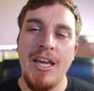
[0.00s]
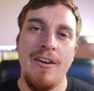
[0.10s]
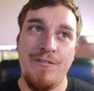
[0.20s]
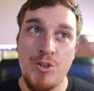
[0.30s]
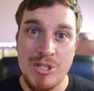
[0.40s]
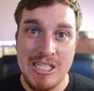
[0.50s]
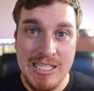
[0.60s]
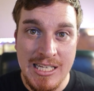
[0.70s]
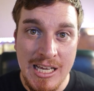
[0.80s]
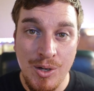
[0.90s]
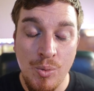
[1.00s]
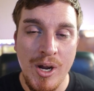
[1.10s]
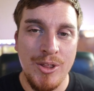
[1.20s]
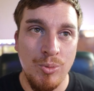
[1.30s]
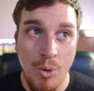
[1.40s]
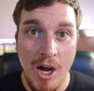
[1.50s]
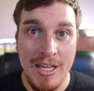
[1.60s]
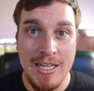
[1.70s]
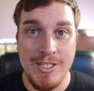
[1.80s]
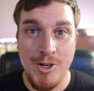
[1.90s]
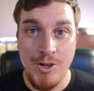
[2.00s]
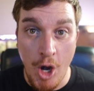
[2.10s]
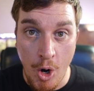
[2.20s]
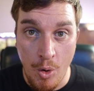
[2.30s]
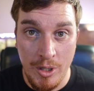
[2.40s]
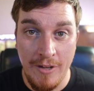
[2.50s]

If you stick with what is known,